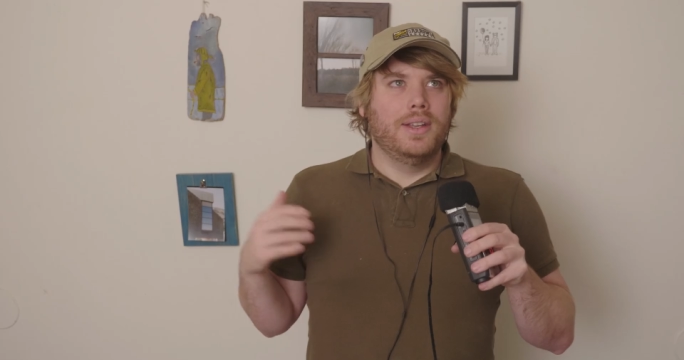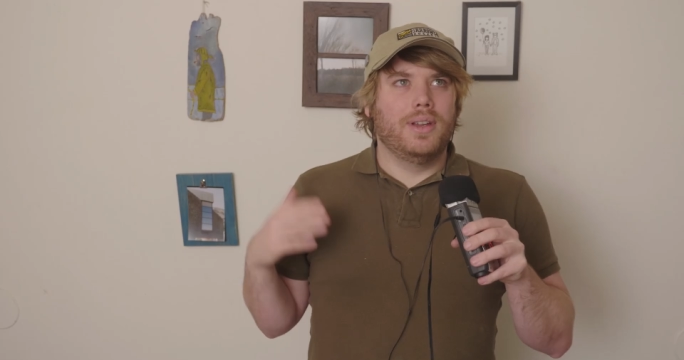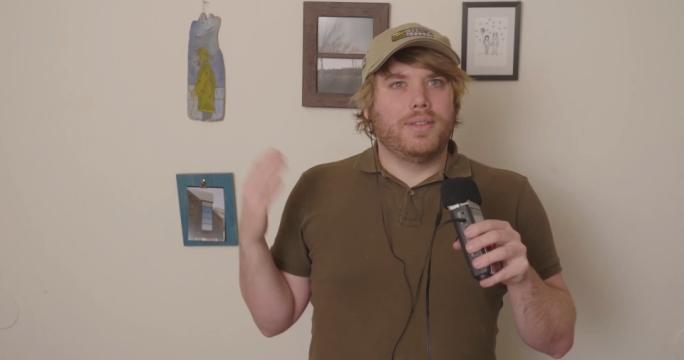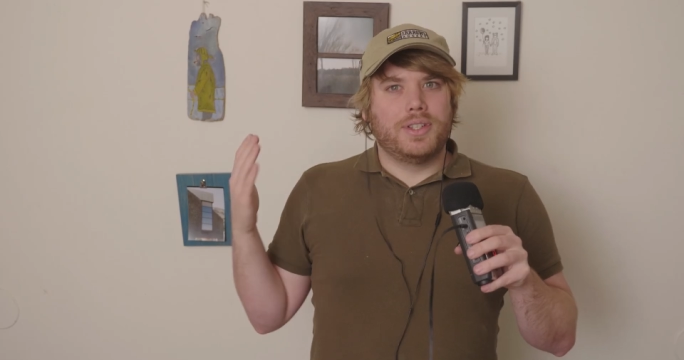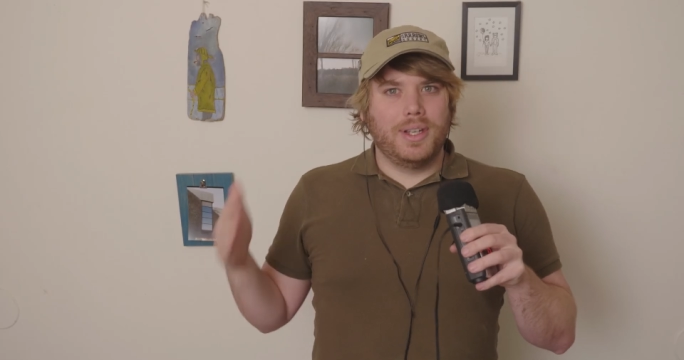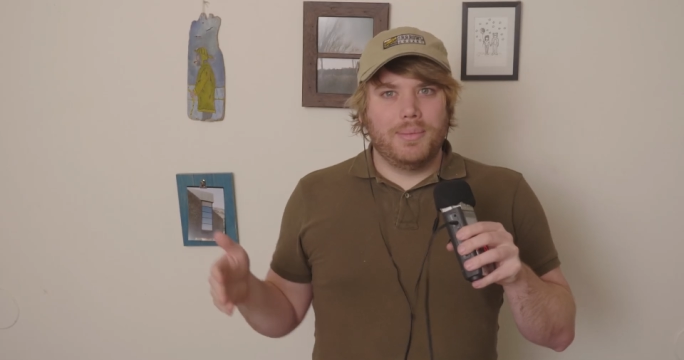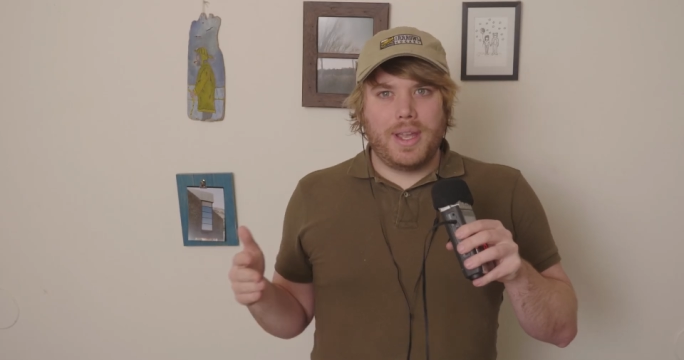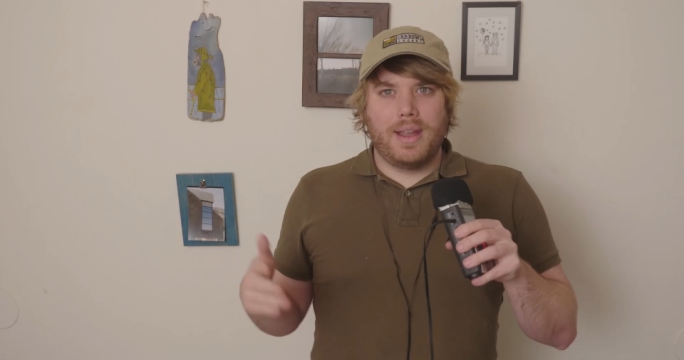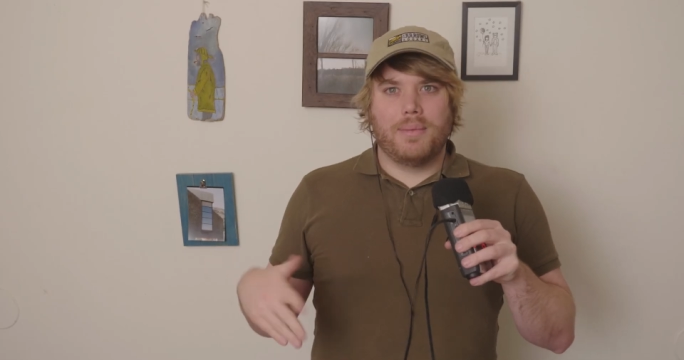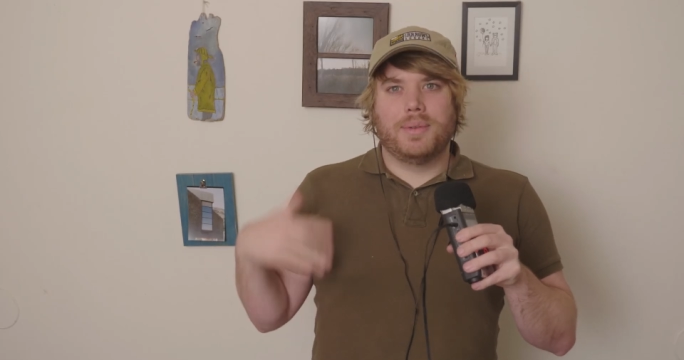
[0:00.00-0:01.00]
you have a cheap
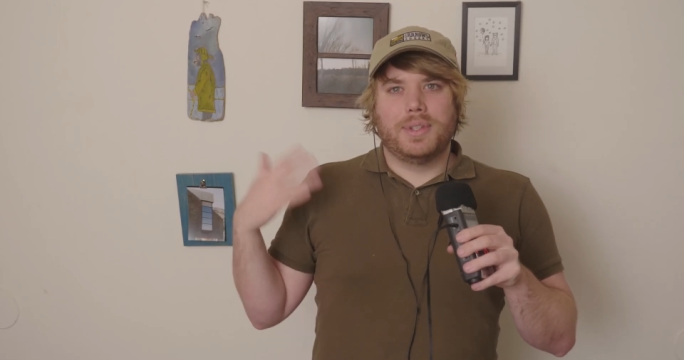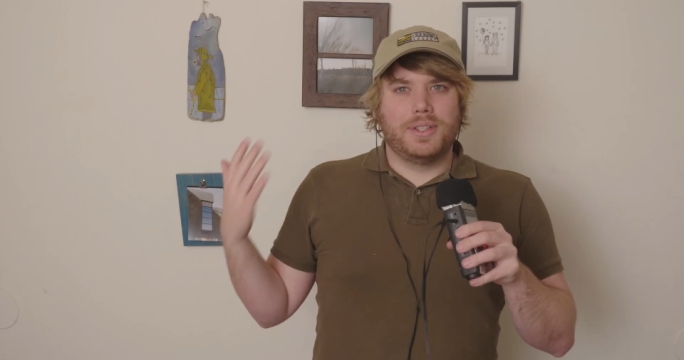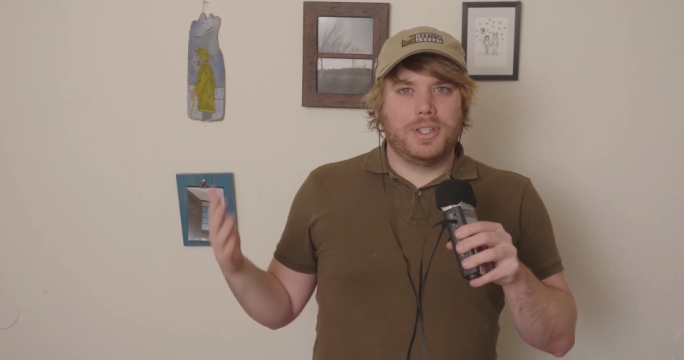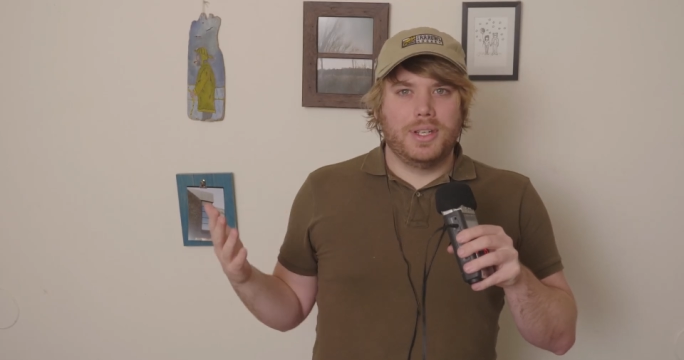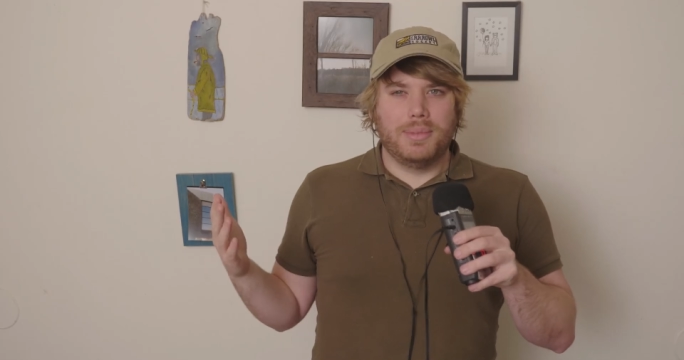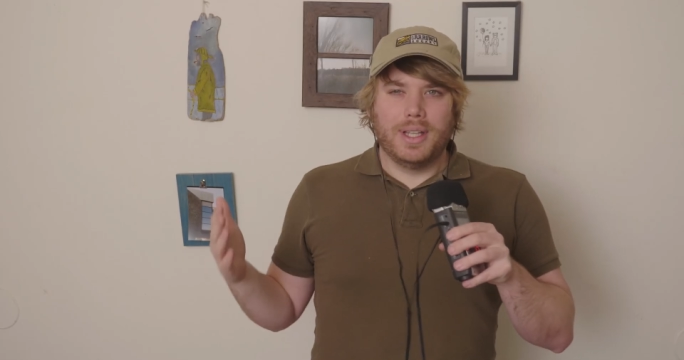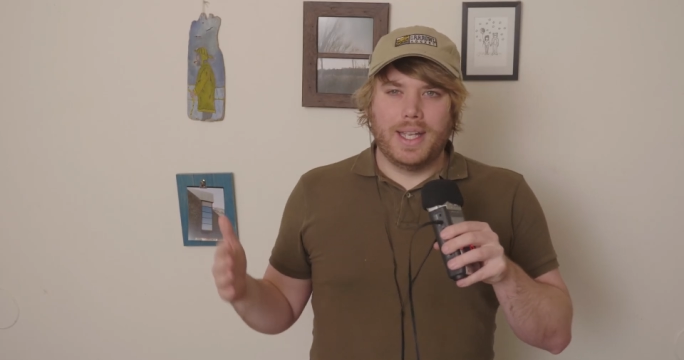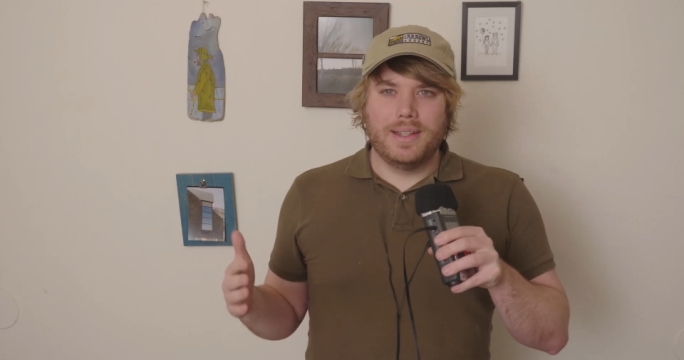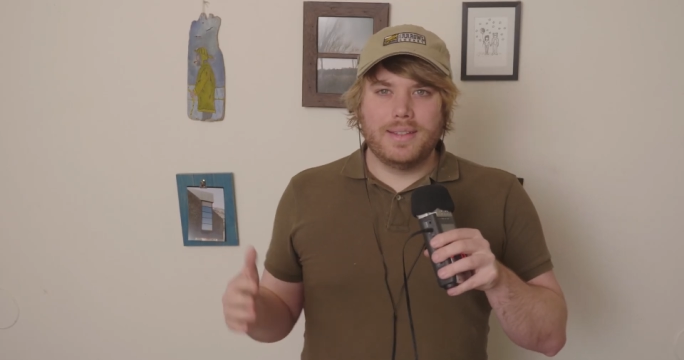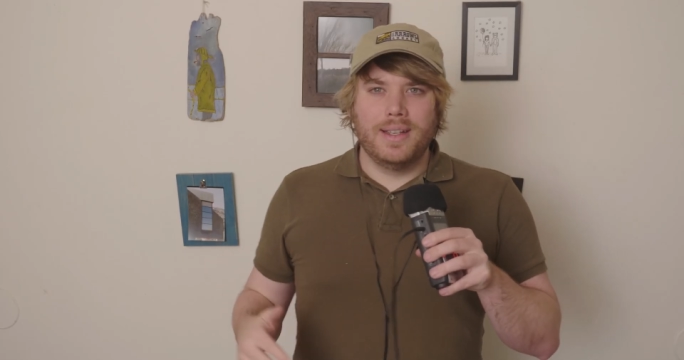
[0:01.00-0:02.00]
camera with a cheap
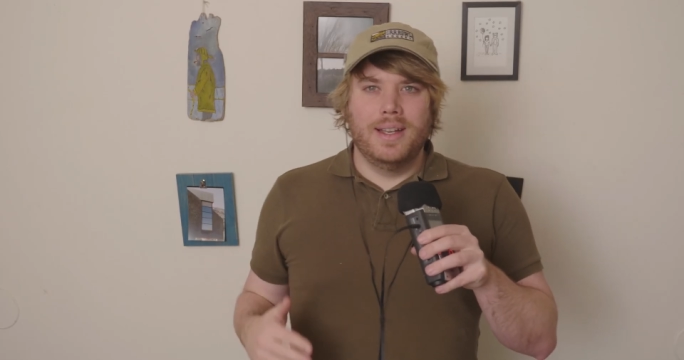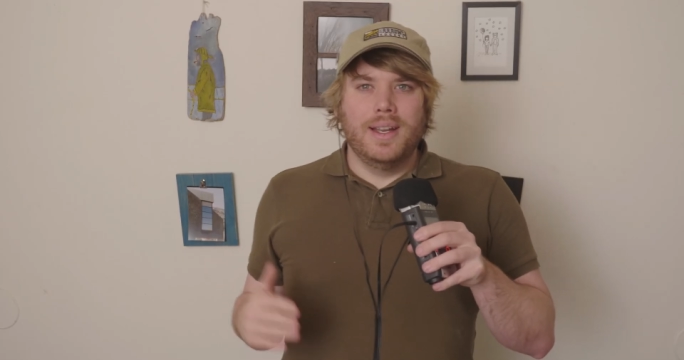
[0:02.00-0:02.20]
lens,